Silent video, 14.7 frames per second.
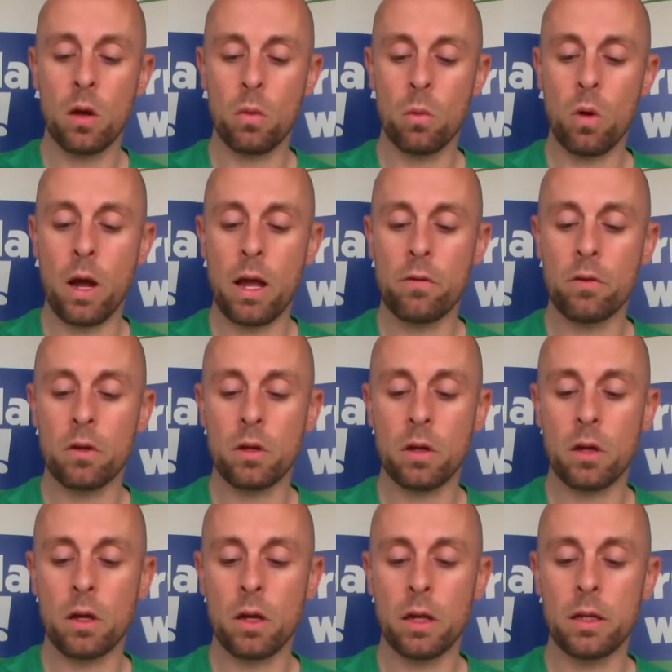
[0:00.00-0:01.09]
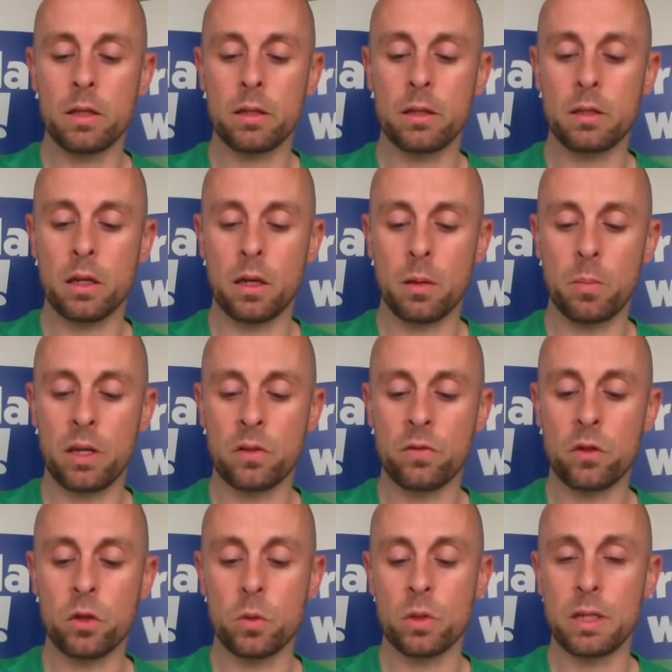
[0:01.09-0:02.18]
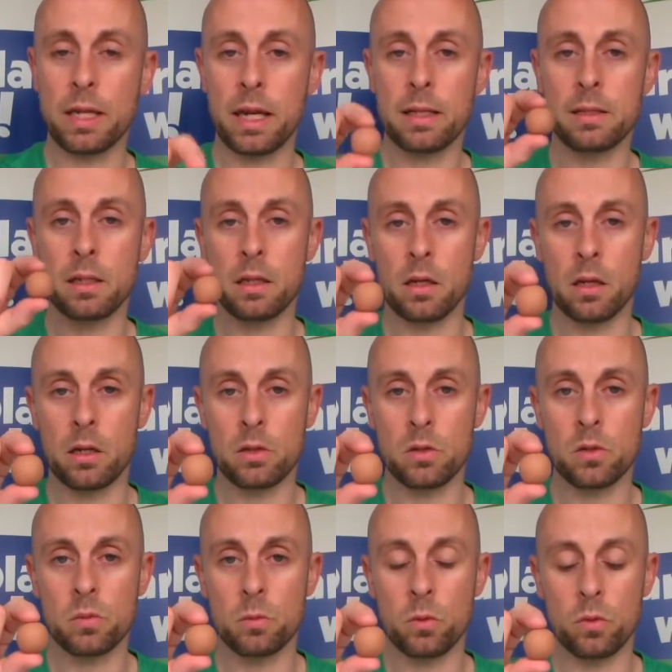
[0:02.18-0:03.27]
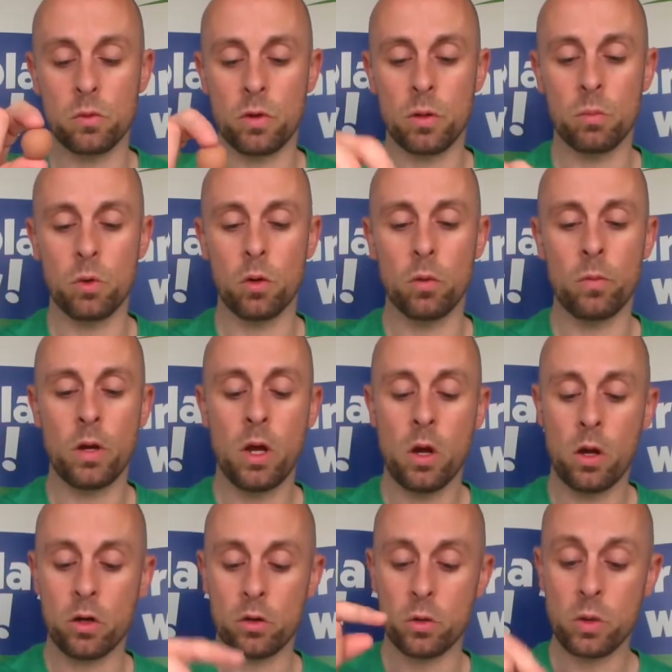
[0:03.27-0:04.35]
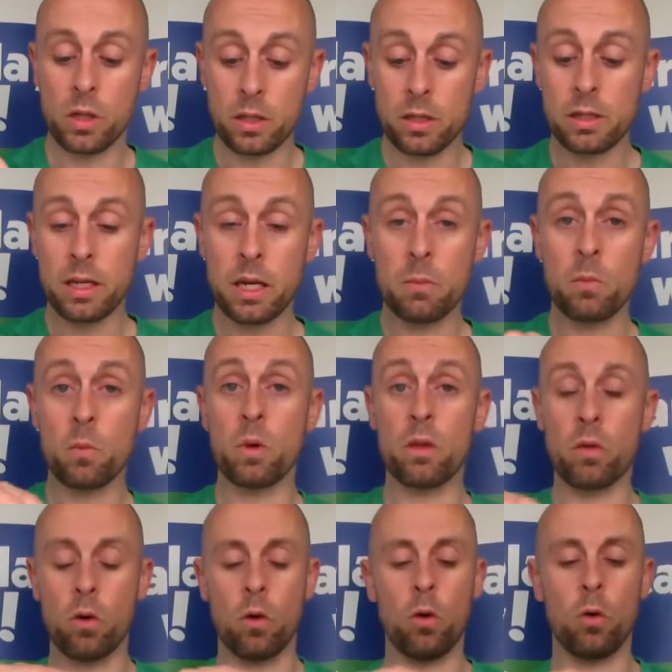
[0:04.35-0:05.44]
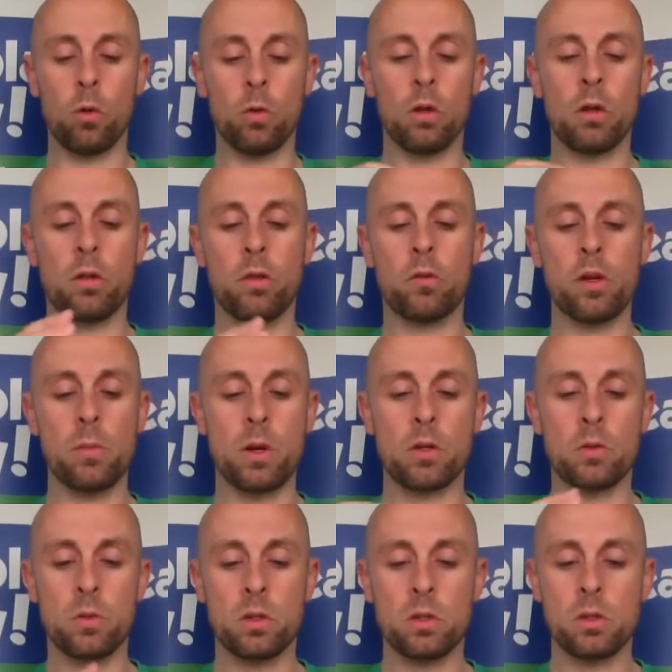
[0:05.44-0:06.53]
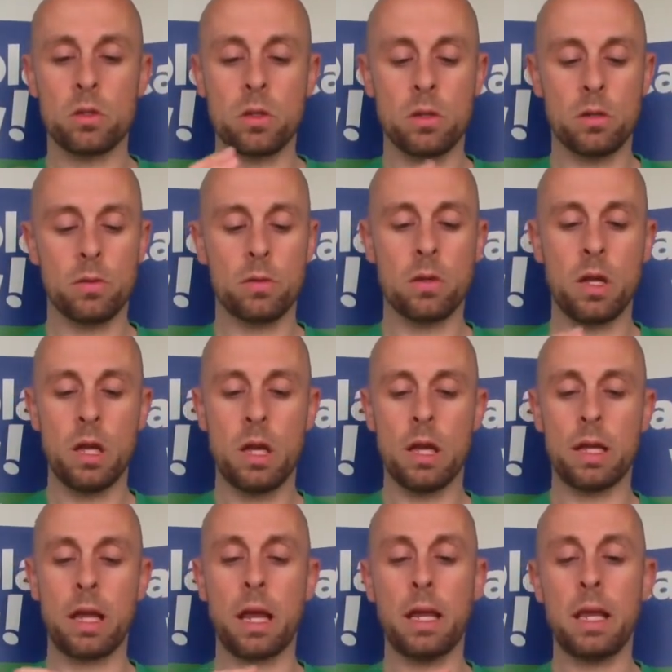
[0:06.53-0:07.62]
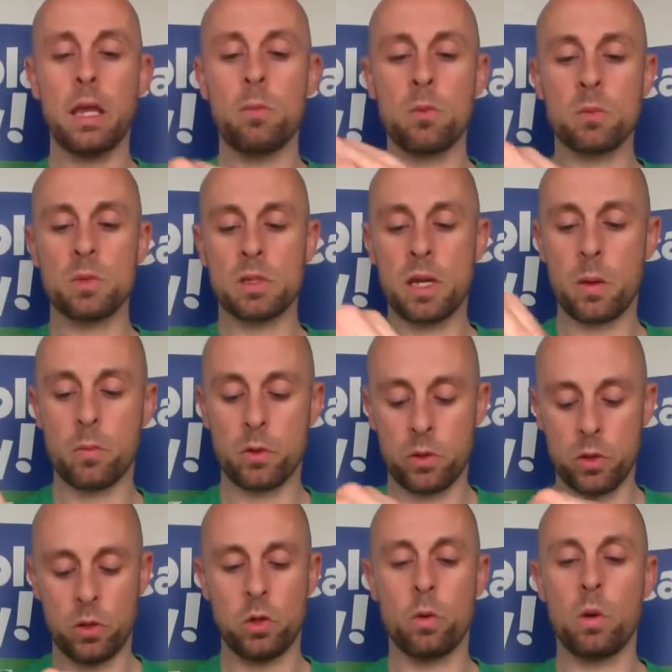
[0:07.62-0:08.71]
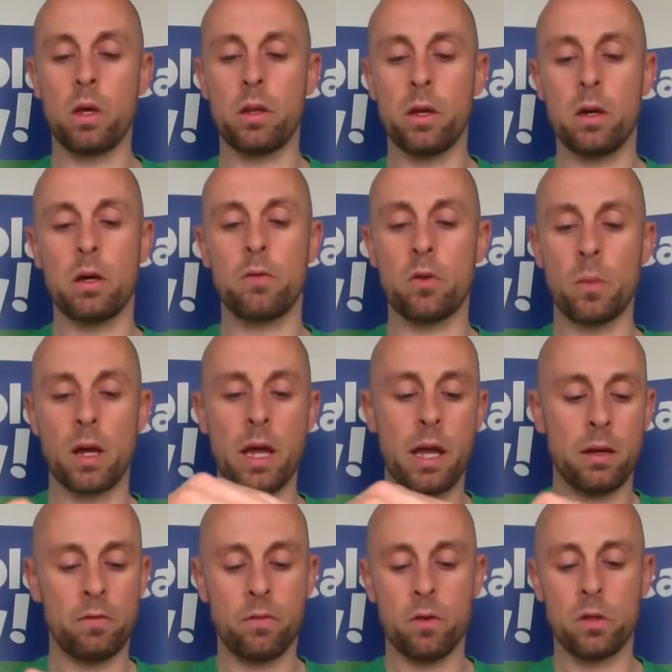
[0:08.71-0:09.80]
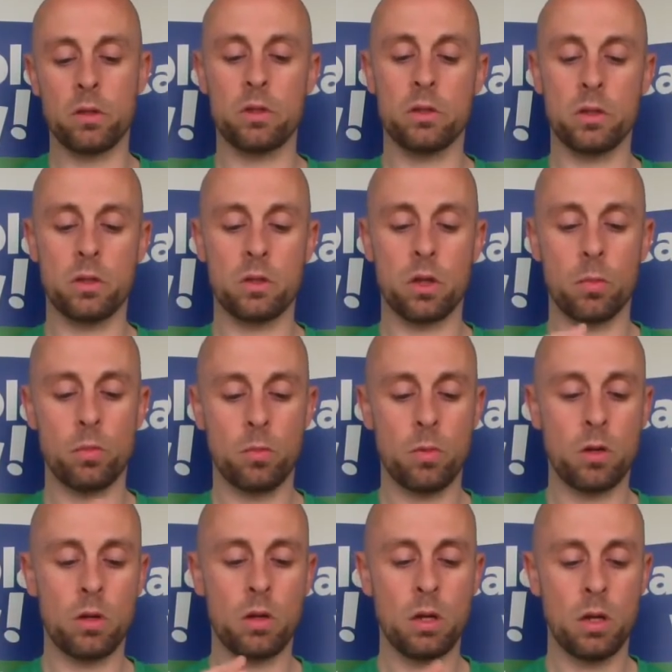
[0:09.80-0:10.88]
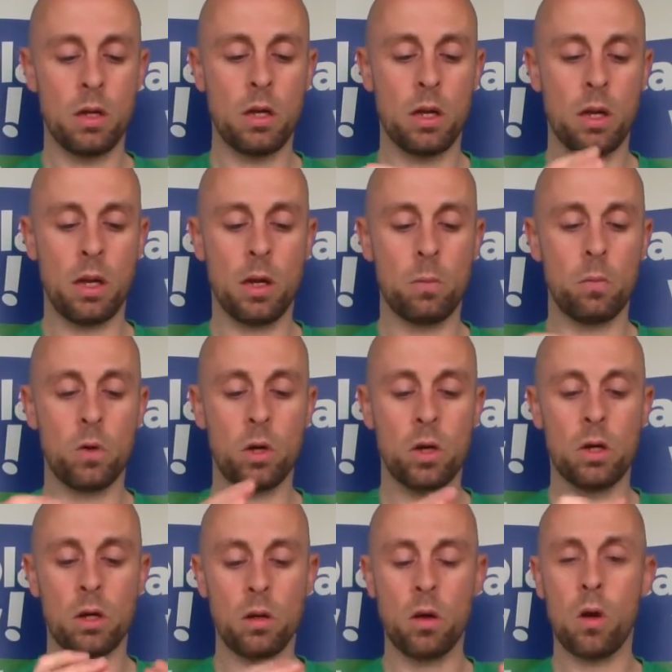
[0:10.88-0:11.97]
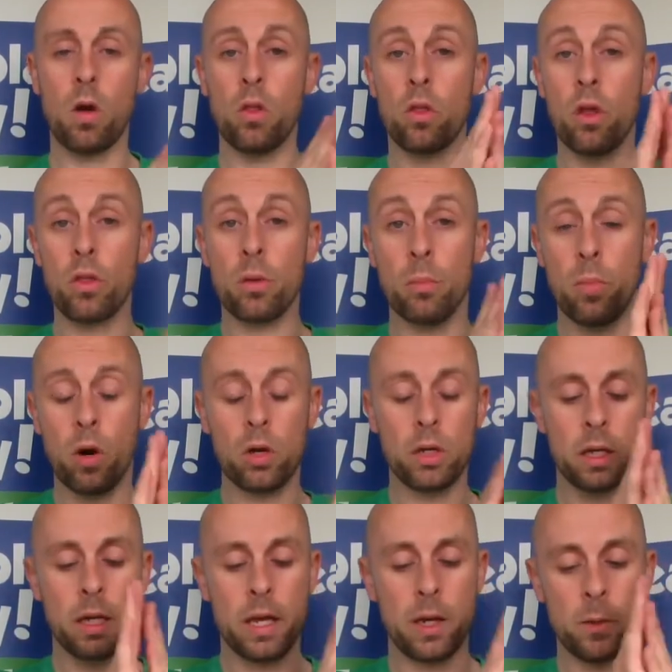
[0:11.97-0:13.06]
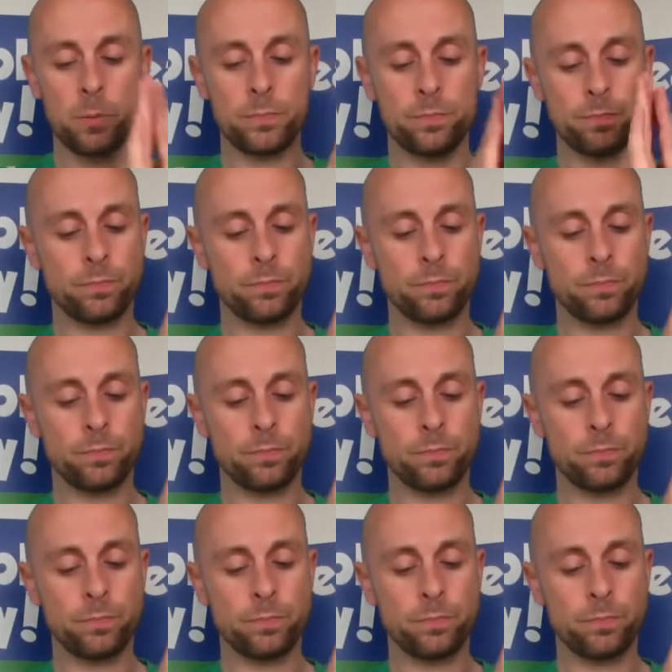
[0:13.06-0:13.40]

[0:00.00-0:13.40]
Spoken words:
Whatever is best for you to get a nice smooth round ball. I'll do that the same with all three measurements. Again, keep them separate so you know where they are. I've got my head furthest at the top. I'm working on the body now.